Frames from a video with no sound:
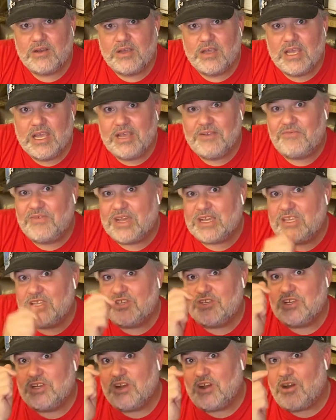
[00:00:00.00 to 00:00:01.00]
In fact, you
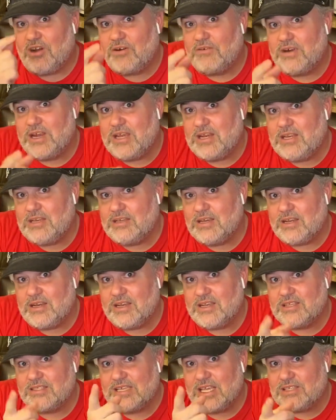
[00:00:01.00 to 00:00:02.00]
should have already done it,
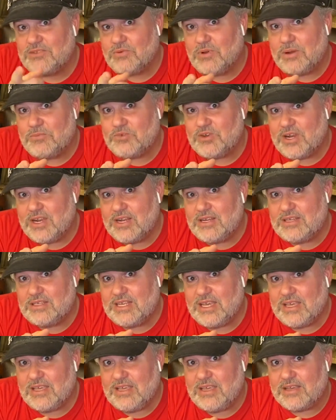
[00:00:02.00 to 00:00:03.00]
because that's what I'm trying to
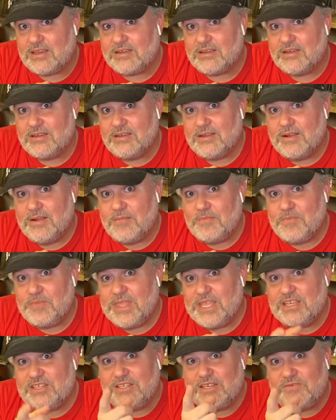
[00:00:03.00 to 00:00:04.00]
tell you.
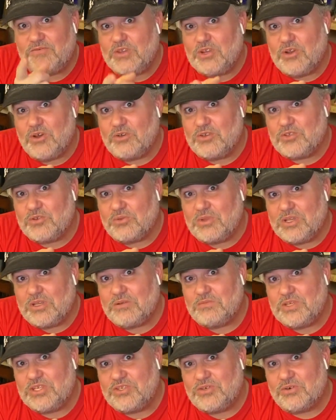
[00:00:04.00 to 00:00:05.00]
Is if you know it's only going
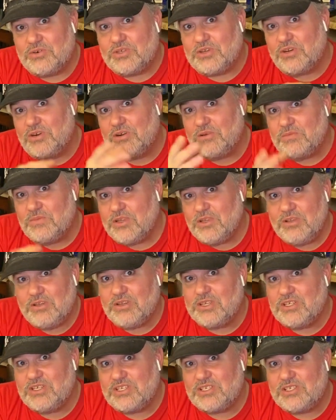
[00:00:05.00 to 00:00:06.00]
to be short term, you
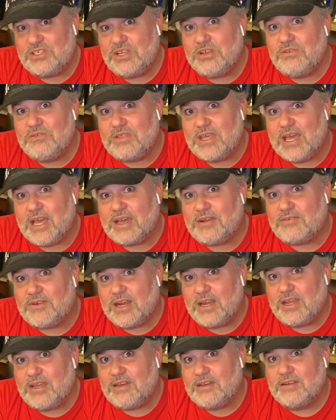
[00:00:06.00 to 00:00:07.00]
can just do that,
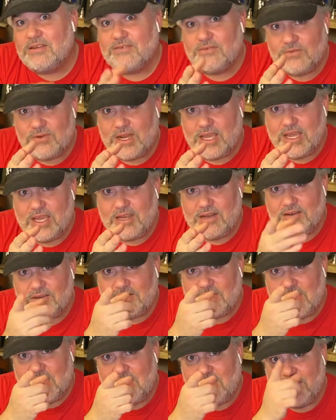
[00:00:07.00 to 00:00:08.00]
right? Right,
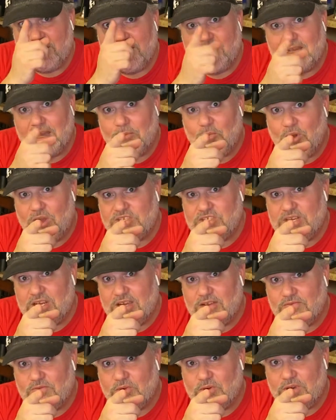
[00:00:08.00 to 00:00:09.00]
okay, I'm watching
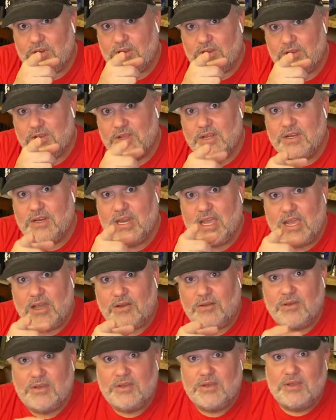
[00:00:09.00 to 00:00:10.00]
out for you. Now,
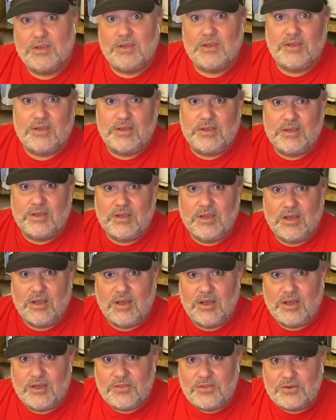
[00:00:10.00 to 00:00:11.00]

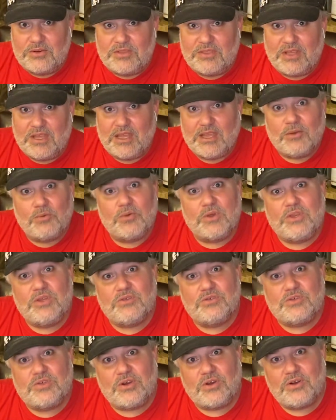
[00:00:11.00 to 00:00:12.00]
other thing, when you
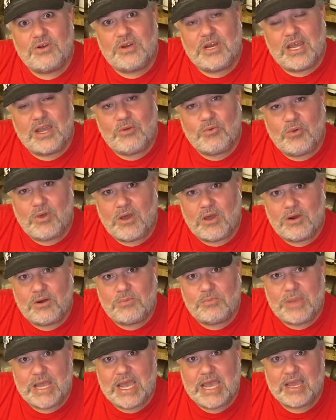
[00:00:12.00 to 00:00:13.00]
turn that water
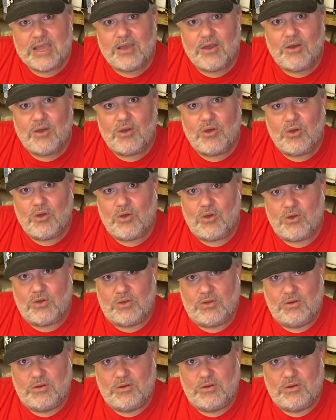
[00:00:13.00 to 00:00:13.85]
back on,